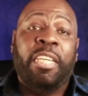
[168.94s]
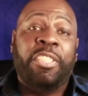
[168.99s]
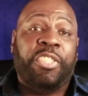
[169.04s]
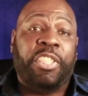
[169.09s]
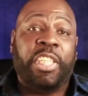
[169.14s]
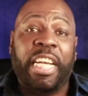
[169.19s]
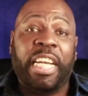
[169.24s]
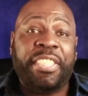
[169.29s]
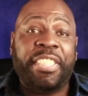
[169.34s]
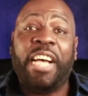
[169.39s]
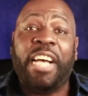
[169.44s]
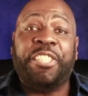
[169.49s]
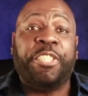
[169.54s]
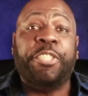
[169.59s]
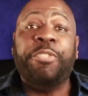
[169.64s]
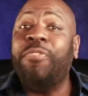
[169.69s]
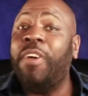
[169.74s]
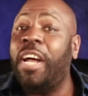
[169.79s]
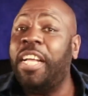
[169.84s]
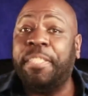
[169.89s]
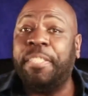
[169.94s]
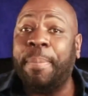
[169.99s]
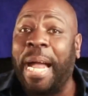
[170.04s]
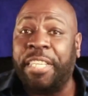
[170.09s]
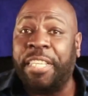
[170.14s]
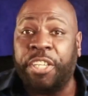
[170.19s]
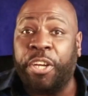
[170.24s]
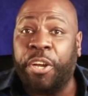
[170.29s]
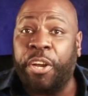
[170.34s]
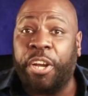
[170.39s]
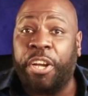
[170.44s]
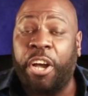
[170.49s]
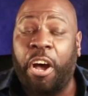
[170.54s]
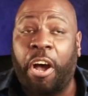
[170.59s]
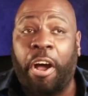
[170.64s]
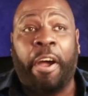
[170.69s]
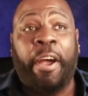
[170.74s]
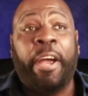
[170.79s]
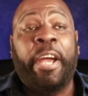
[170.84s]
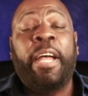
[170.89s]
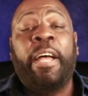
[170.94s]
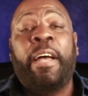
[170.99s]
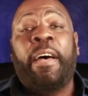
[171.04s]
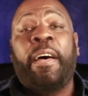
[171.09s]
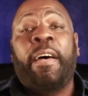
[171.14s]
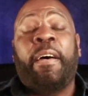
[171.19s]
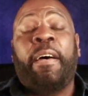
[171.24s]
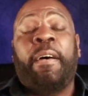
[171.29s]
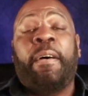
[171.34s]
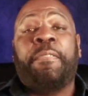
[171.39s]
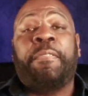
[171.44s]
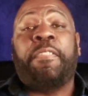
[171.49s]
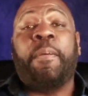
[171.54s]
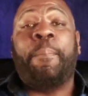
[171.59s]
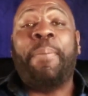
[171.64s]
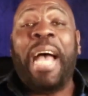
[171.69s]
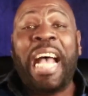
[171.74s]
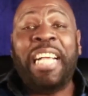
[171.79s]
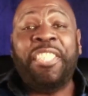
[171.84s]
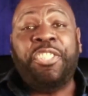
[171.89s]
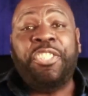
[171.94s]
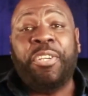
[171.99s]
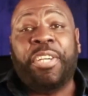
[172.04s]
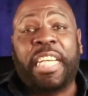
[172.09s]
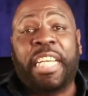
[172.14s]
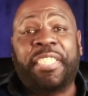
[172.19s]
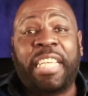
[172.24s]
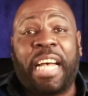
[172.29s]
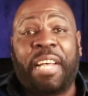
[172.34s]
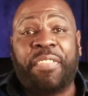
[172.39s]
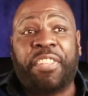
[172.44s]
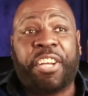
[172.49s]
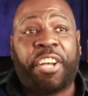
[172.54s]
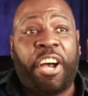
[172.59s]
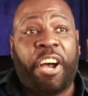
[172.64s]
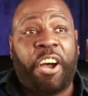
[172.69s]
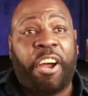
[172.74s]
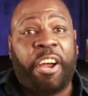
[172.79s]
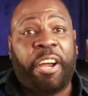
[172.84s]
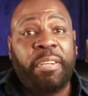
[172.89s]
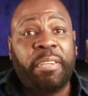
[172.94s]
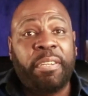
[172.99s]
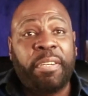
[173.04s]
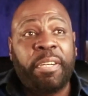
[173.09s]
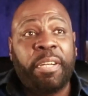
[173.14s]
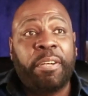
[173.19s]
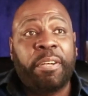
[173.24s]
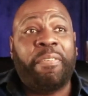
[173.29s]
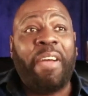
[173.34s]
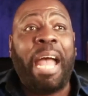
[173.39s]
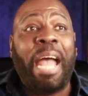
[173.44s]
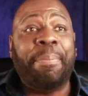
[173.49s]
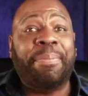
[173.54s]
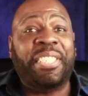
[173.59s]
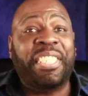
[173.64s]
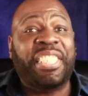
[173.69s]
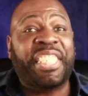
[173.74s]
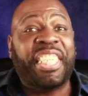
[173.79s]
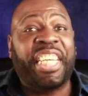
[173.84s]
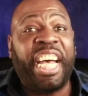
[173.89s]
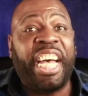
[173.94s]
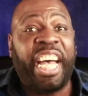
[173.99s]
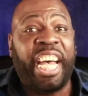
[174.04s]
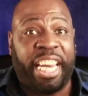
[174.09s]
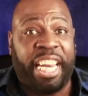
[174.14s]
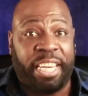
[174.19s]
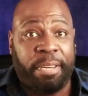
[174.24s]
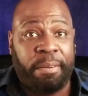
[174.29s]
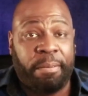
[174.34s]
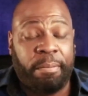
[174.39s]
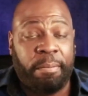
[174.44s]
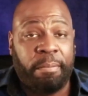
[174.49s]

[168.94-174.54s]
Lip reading: She gets out, she runs back to her car. The passenger gets out the car, grabs his gun.